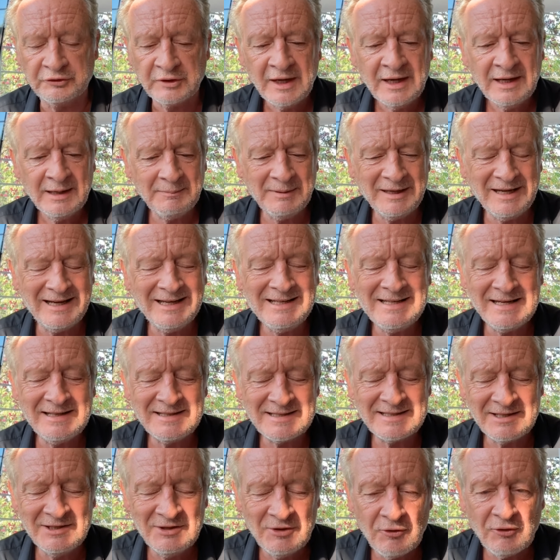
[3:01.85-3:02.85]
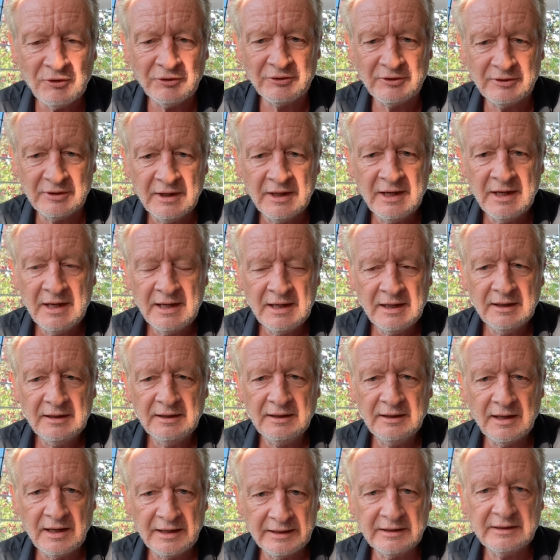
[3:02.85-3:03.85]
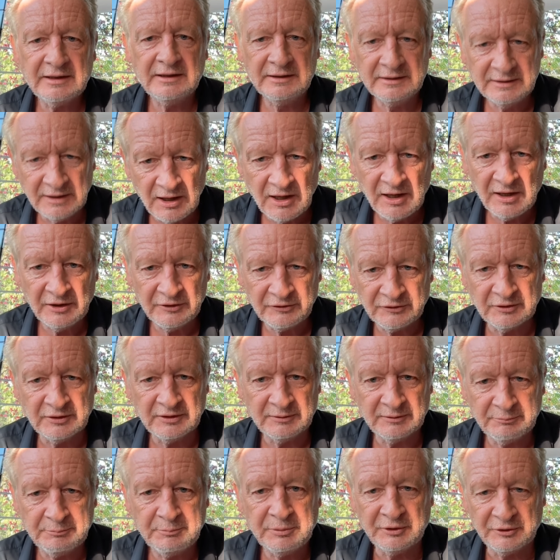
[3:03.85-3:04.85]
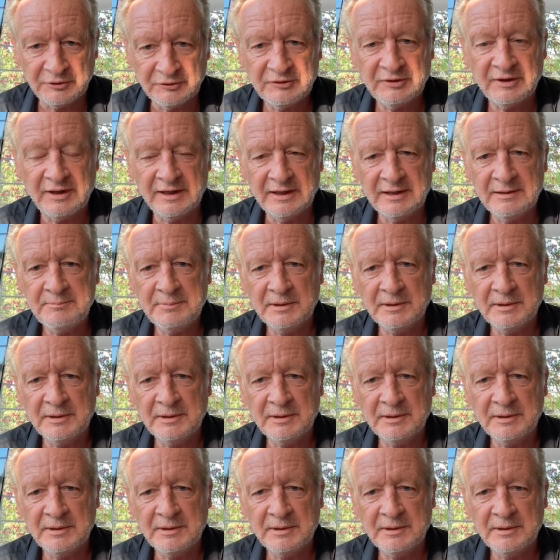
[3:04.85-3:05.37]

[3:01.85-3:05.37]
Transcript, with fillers: I mean, it, it's not like Gaza per se,